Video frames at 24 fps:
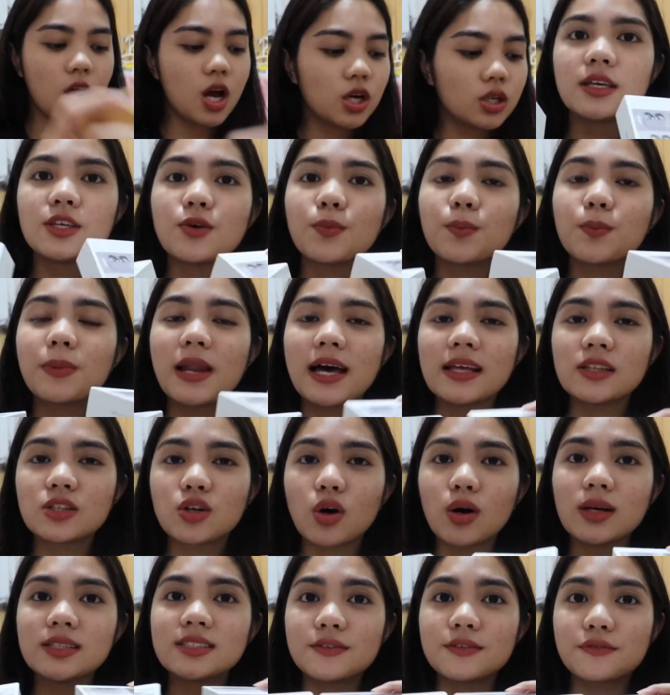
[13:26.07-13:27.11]
Yung plan ko
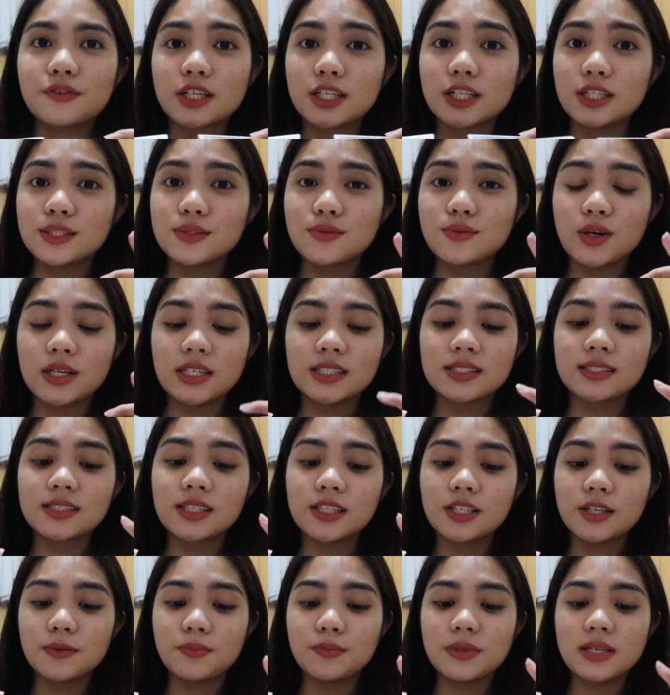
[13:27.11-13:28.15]
kasi for this one is
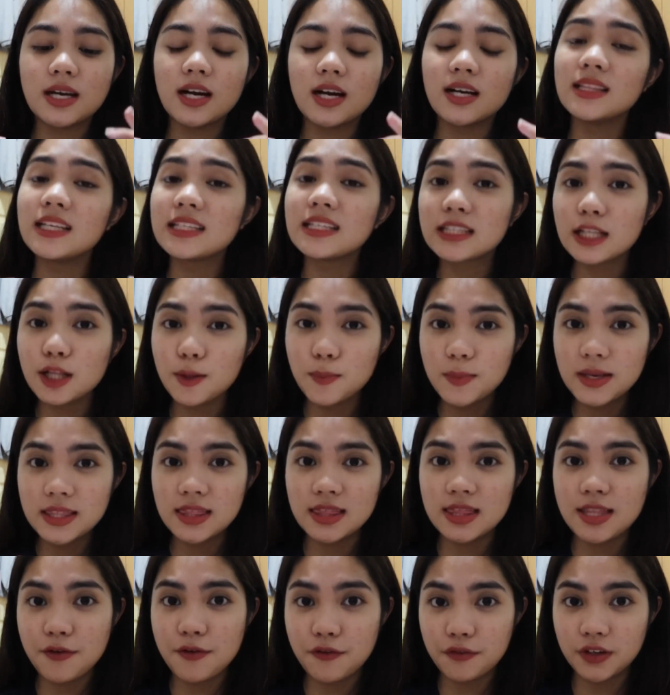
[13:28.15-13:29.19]
gonna be a little bit
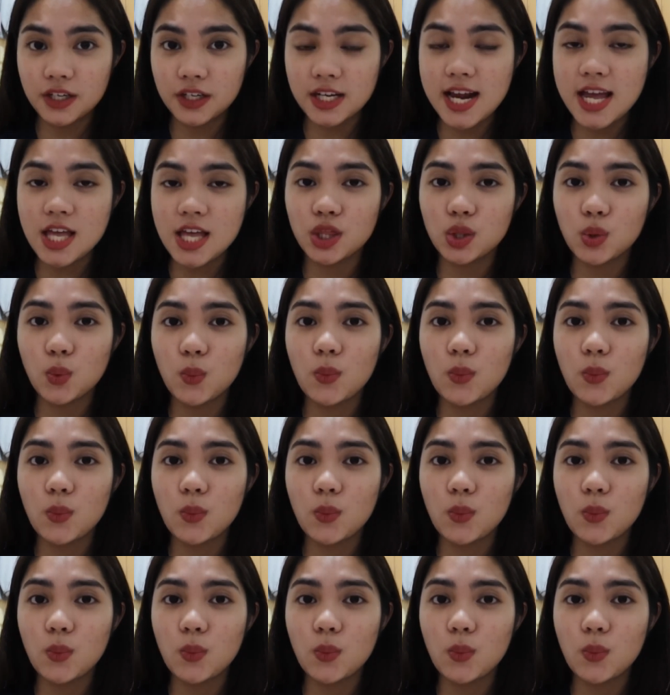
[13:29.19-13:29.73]
different